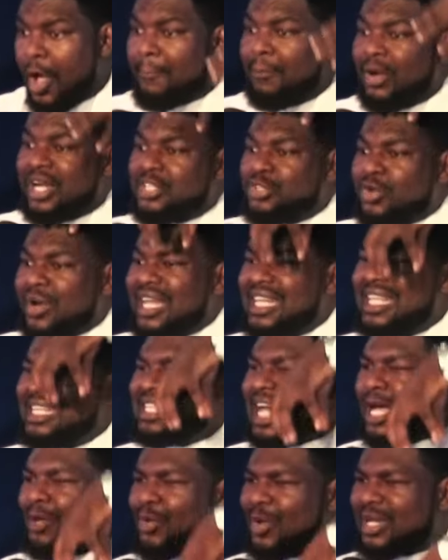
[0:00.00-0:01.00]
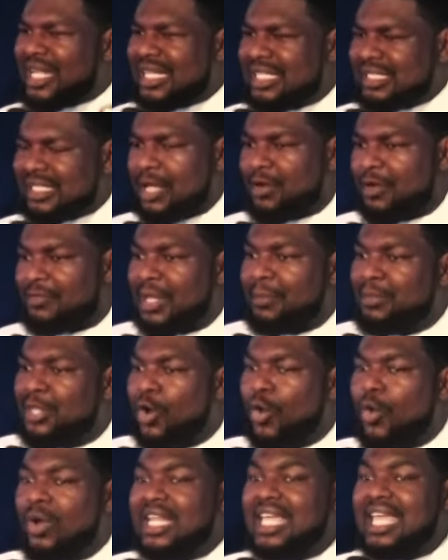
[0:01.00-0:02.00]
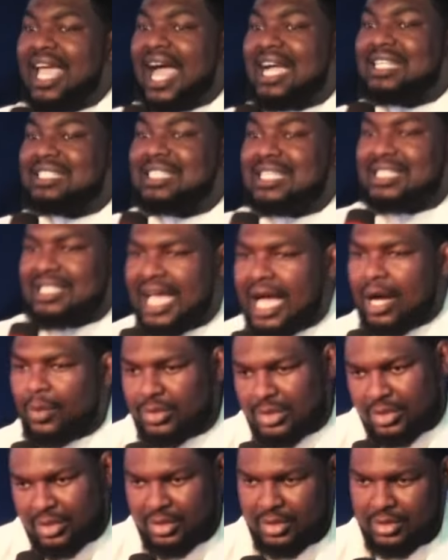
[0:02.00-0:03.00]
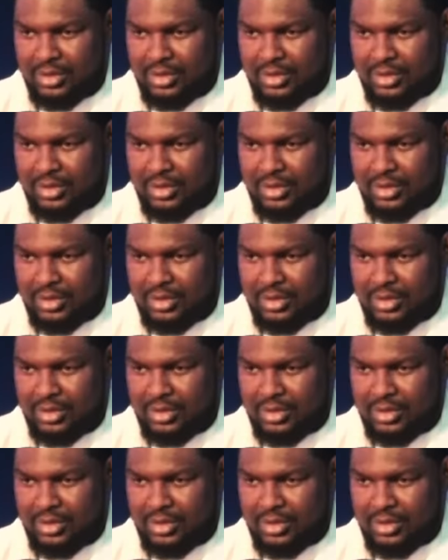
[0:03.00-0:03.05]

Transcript: But it's already downloaded inside of them. They only act it out.